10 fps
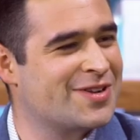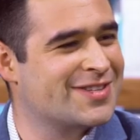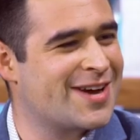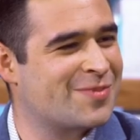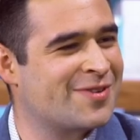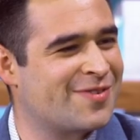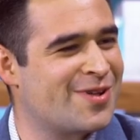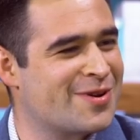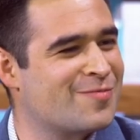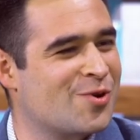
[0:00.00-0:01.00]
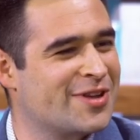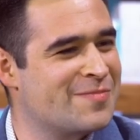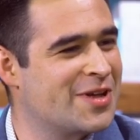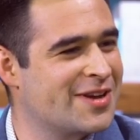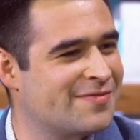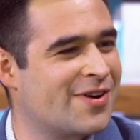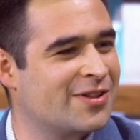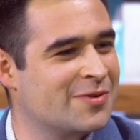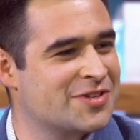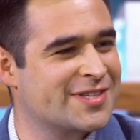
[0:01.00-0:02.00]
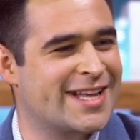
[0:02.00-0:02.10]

built up a following of more than a million followers,